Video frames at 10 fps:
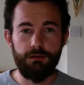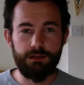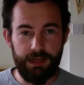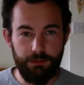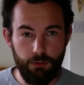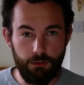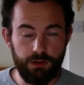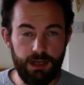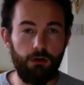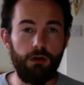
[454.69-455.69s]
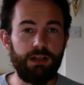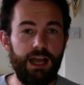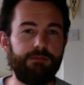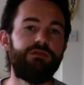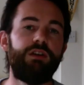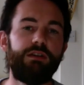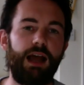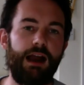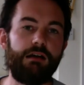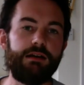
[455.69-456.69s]
saying the rosary at all times for an
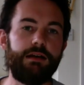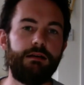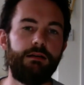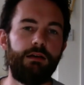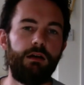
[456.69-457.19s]
entire year,